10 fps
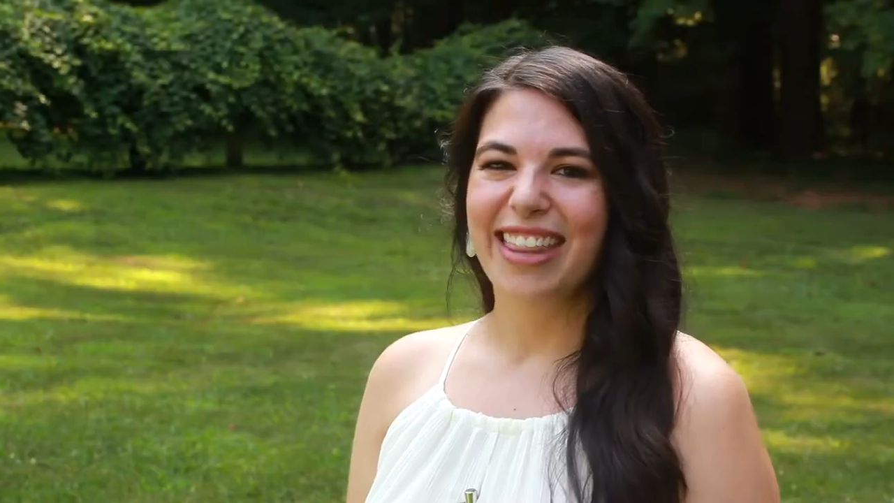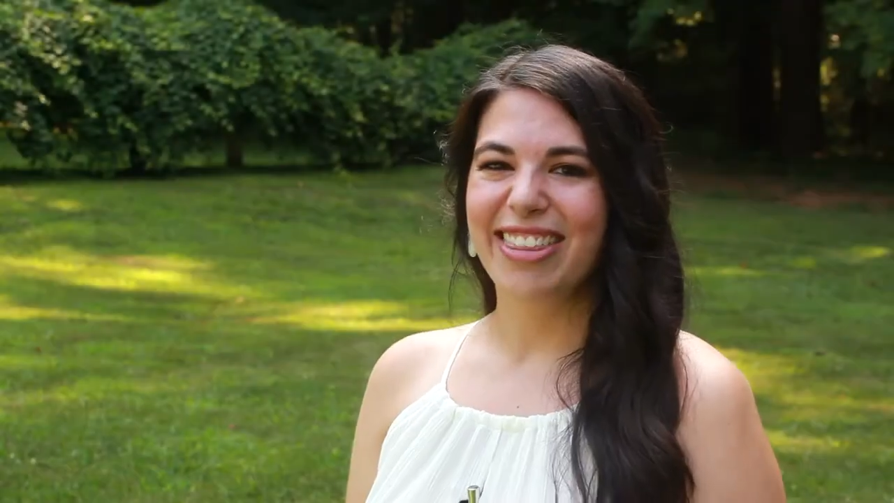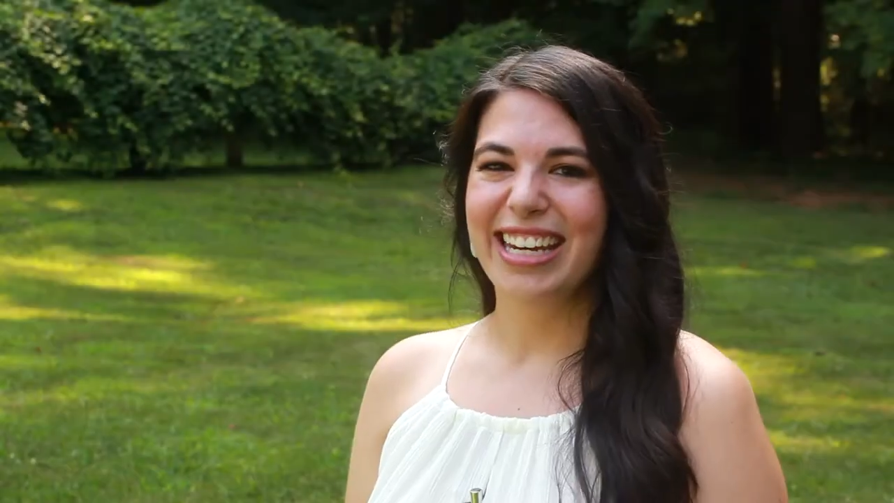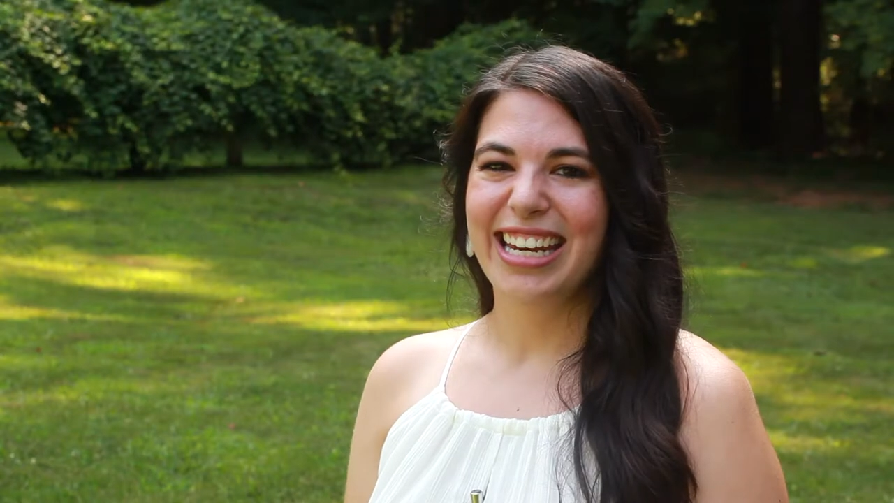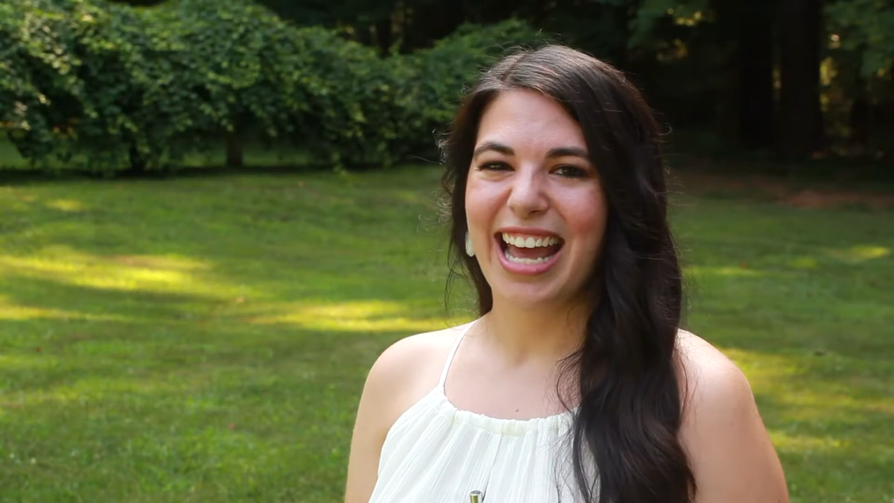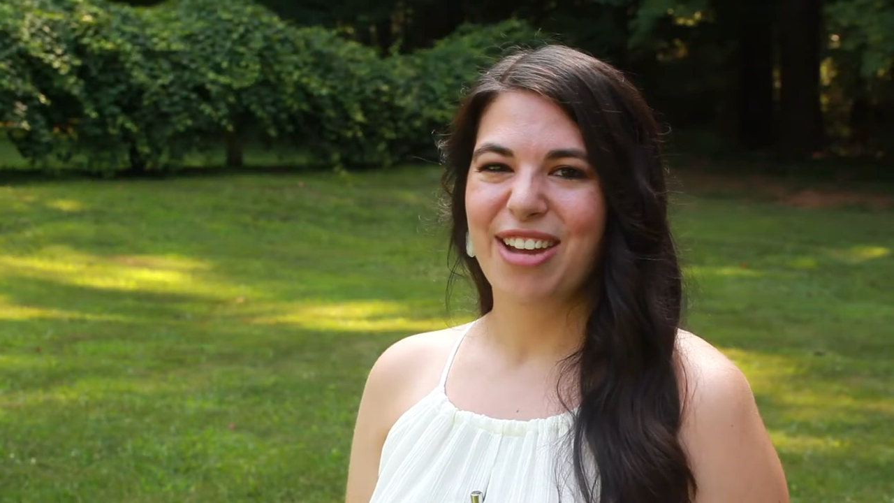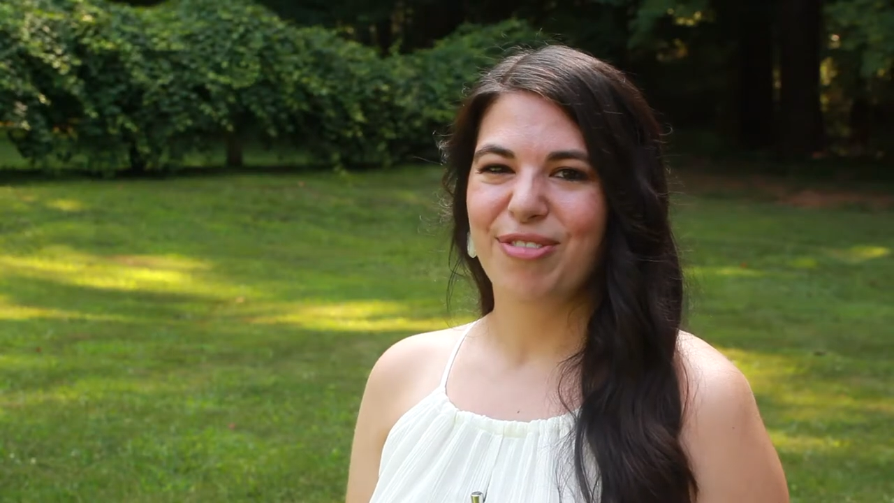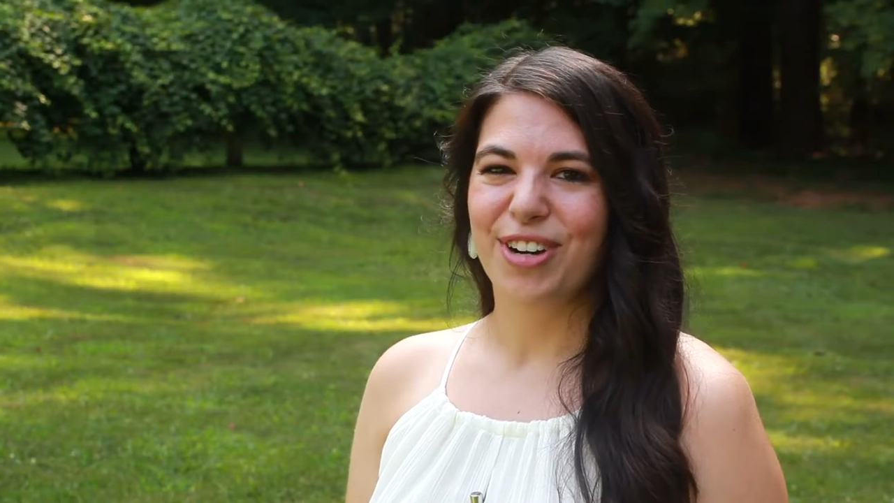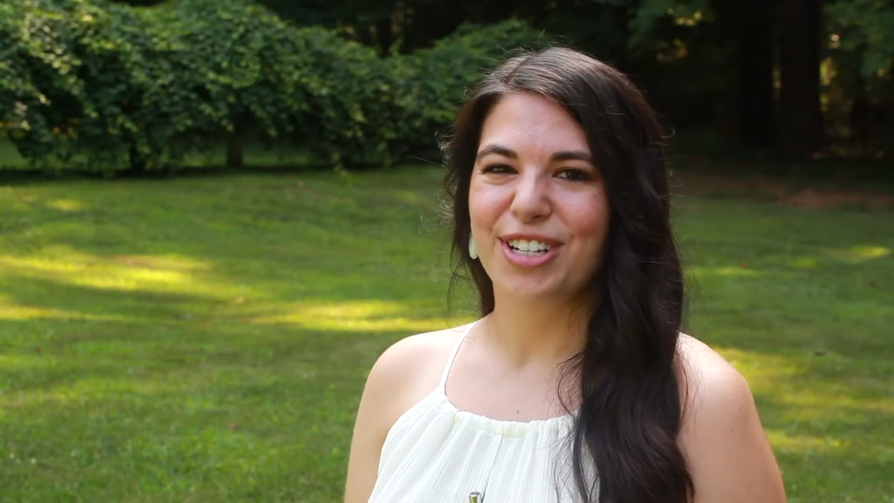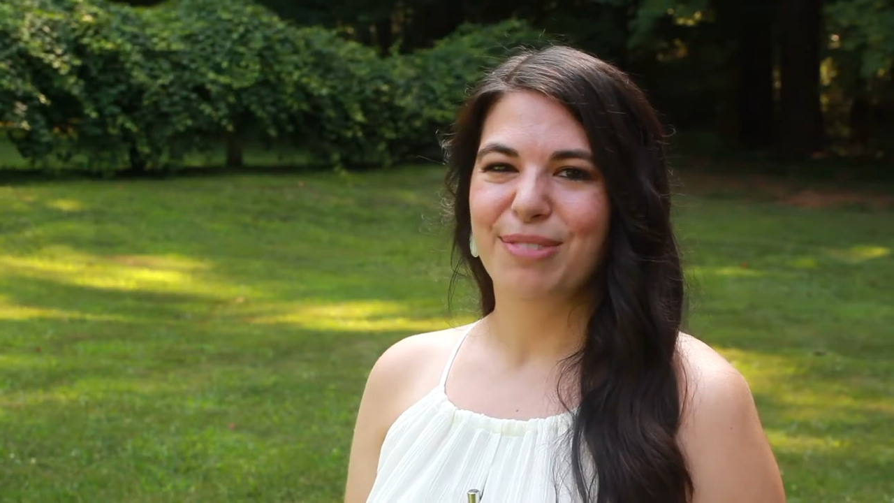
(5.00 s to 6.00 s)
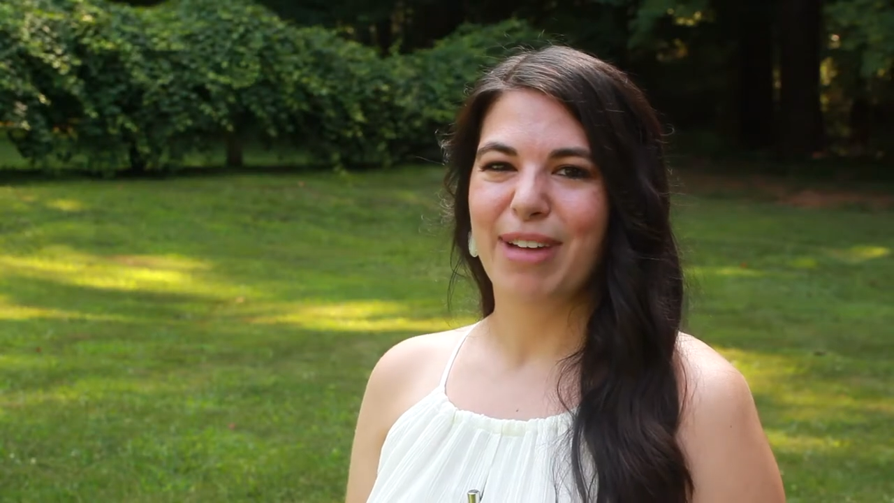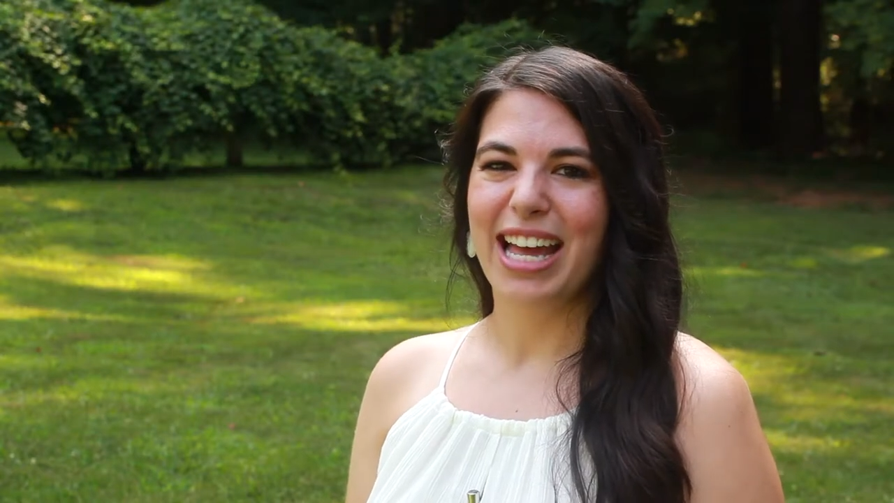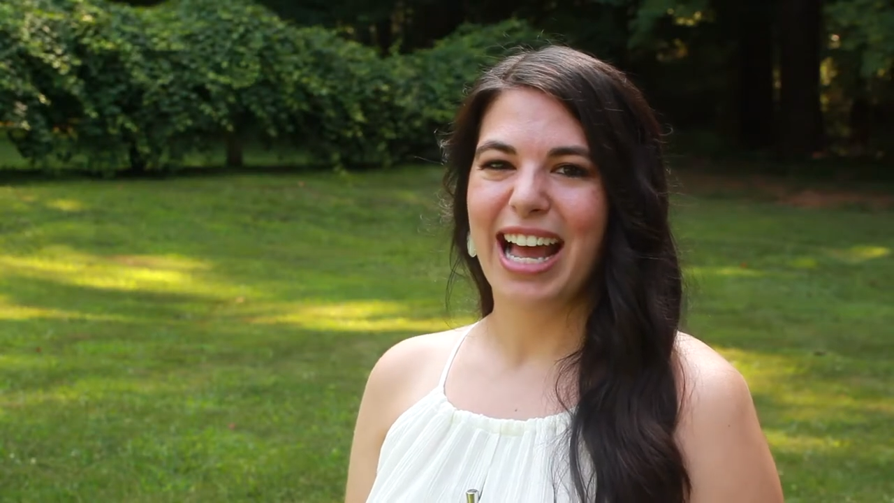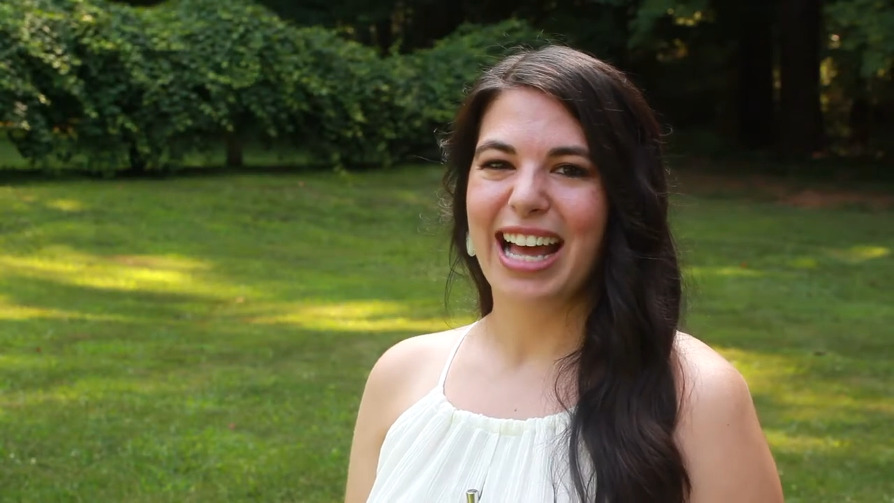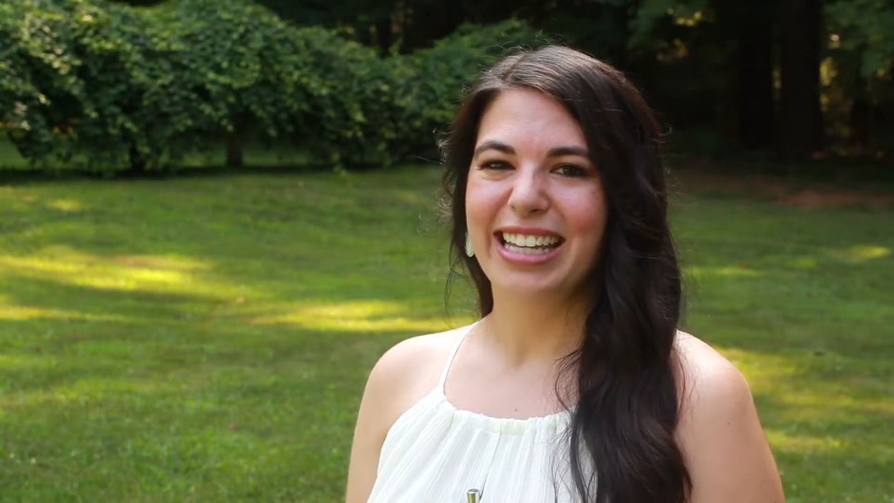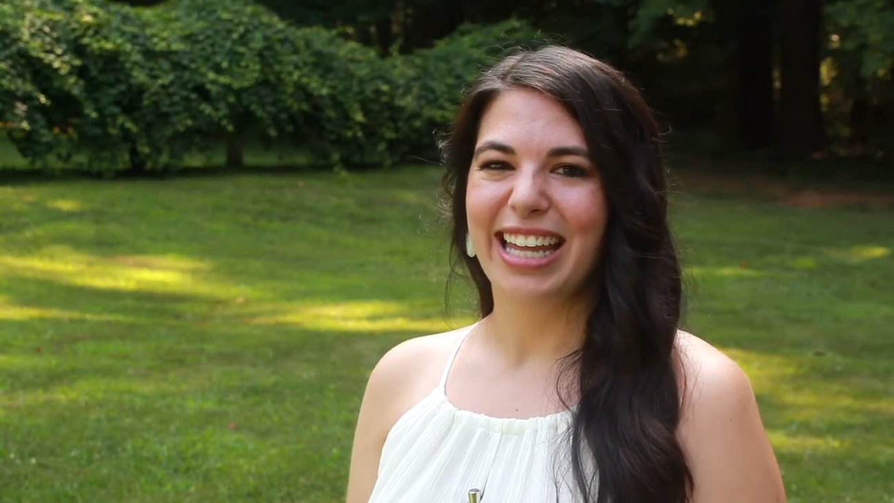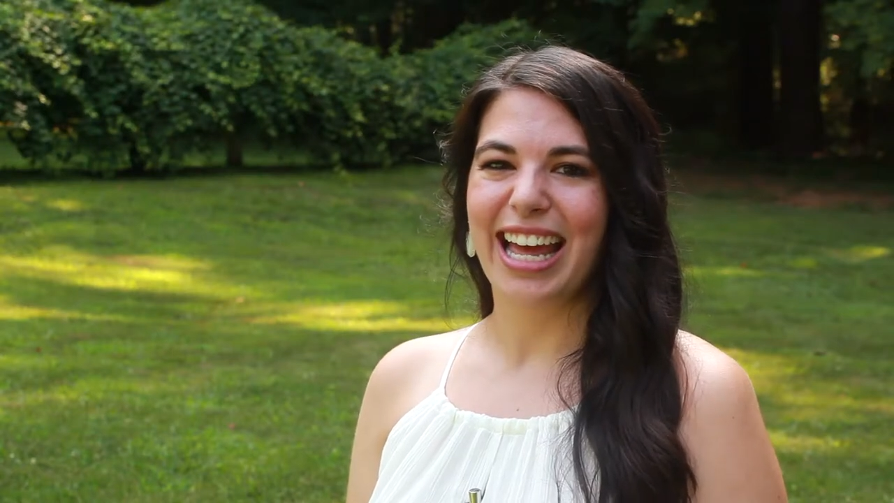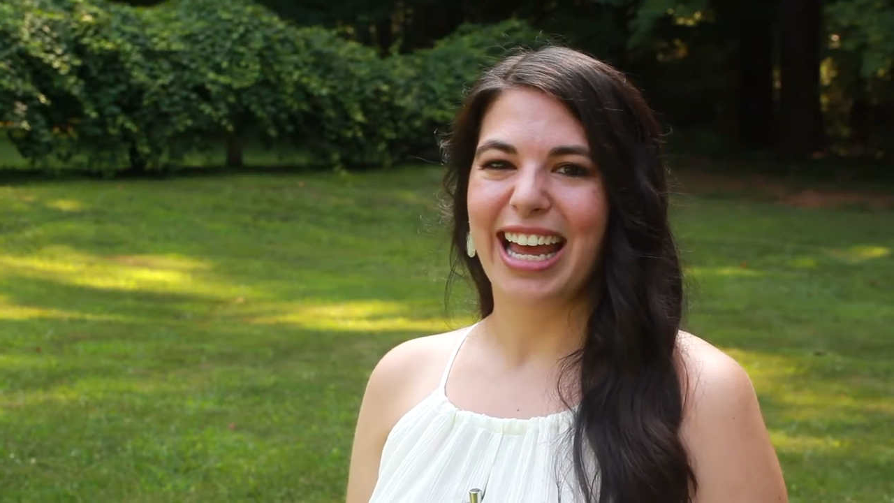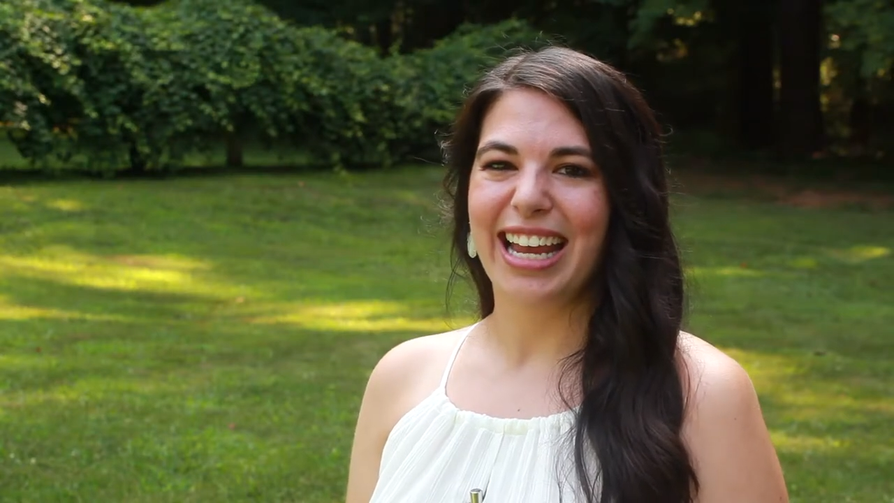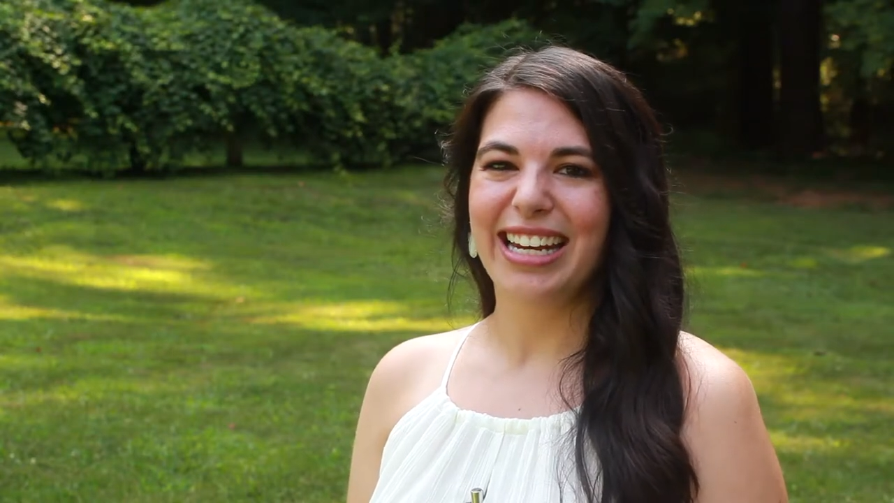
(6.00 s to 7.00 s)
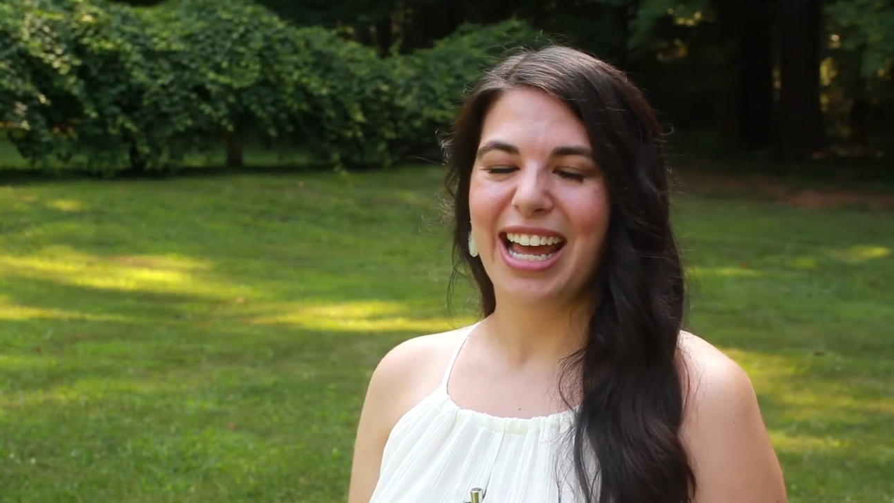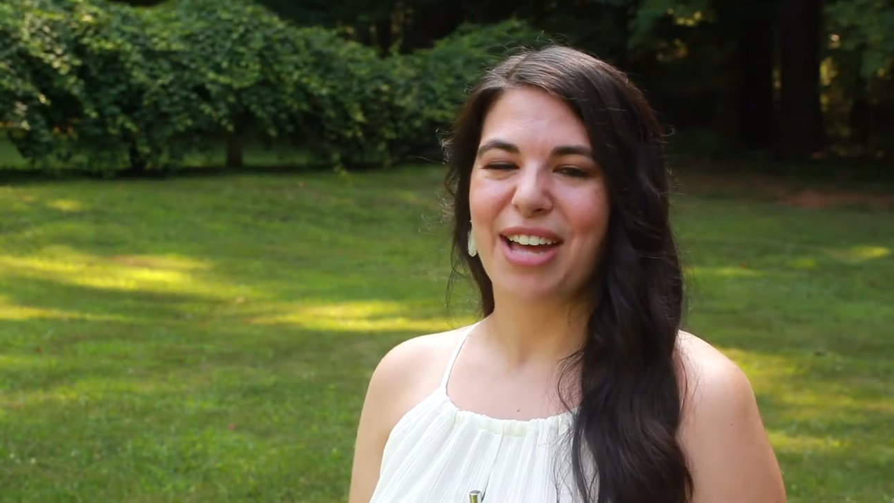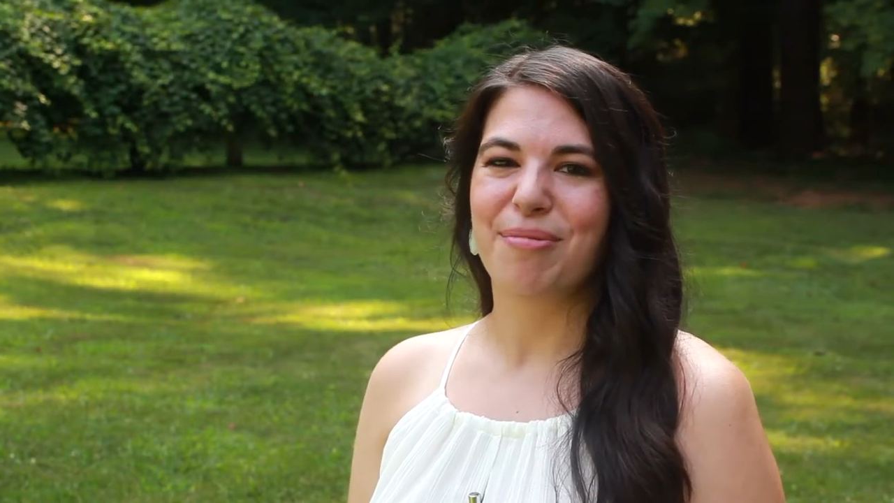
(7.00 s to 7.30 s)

Anthony and I first met online, um,